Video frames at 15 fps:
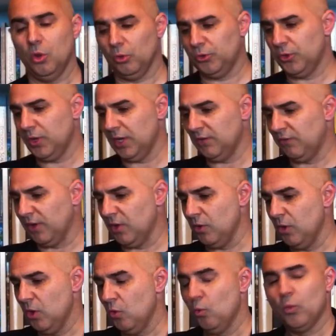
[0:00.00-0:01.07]

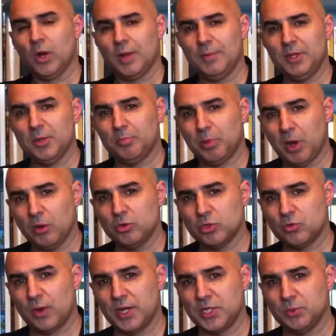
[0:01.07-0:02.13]
Alternatively, when I'm in the
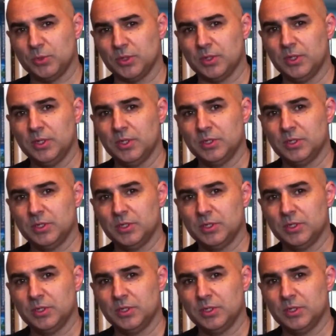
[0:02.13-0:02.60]
postgraduate